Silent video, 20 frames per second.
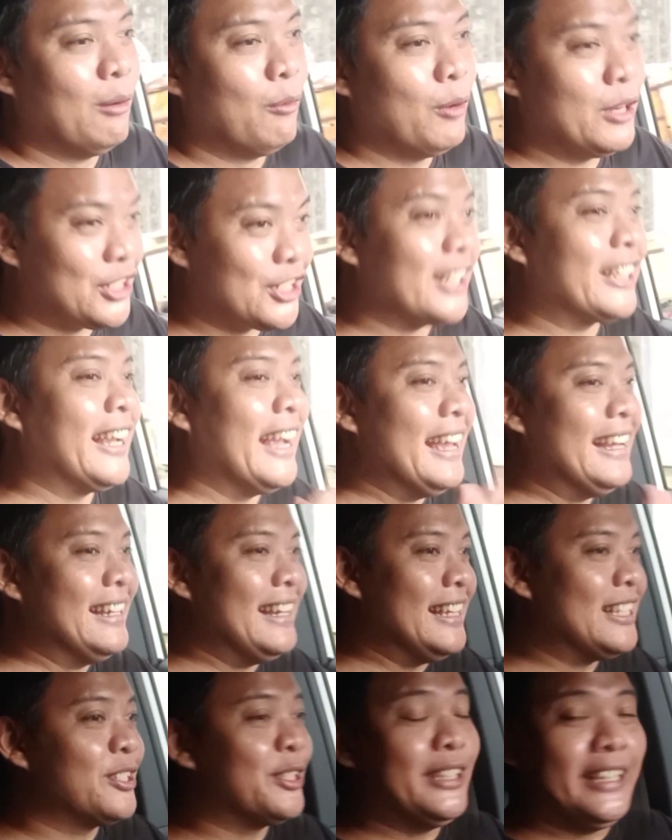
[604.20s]
which
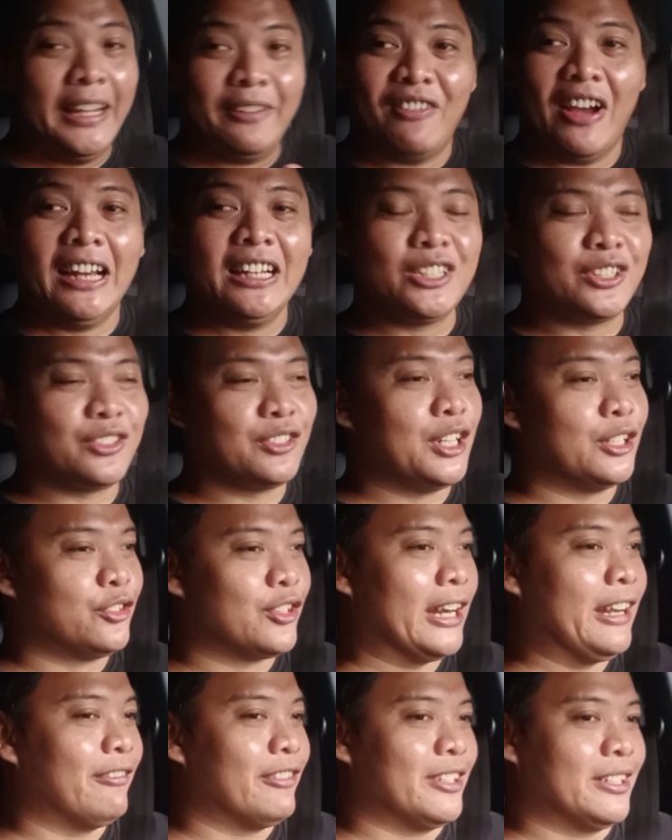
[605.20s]
again is to the advantage of the
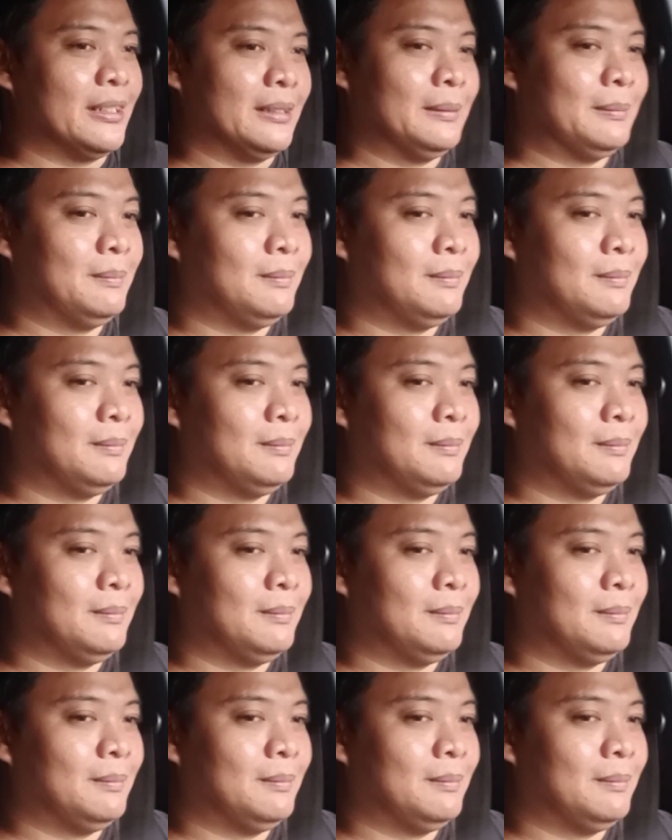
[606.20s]
driver.